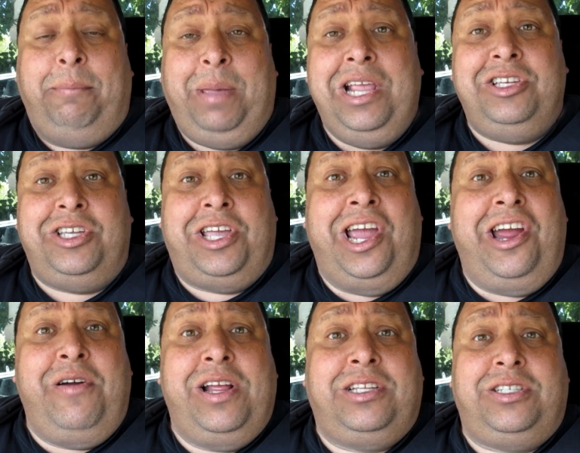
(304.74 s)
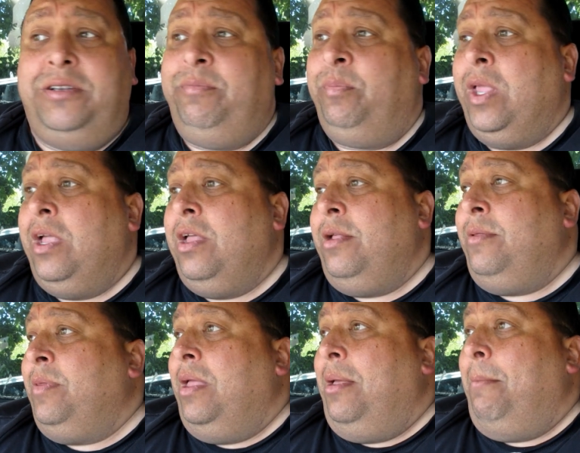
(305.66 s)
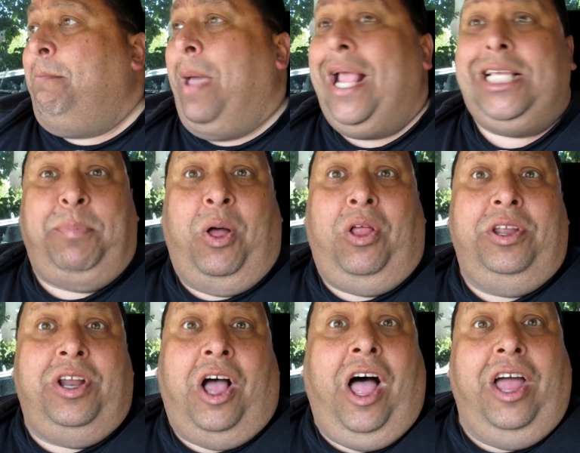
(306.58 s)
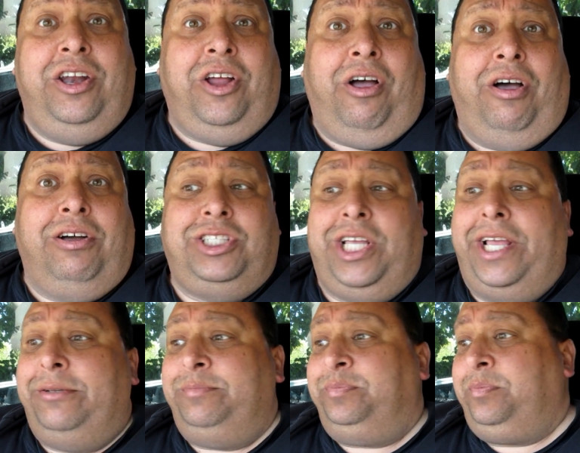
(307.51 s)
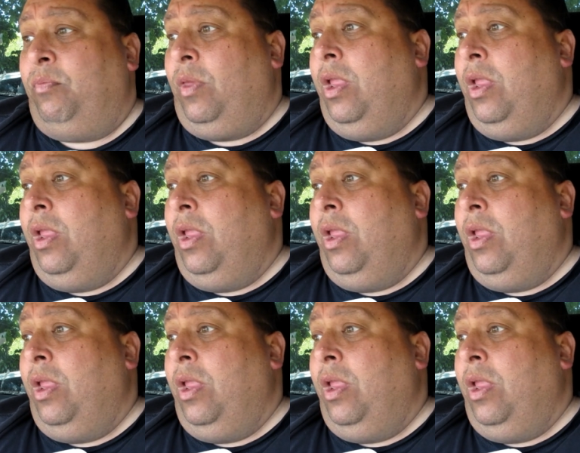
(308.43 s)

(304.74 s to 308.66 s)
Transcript: peas and carrots and baseball and hot dogs and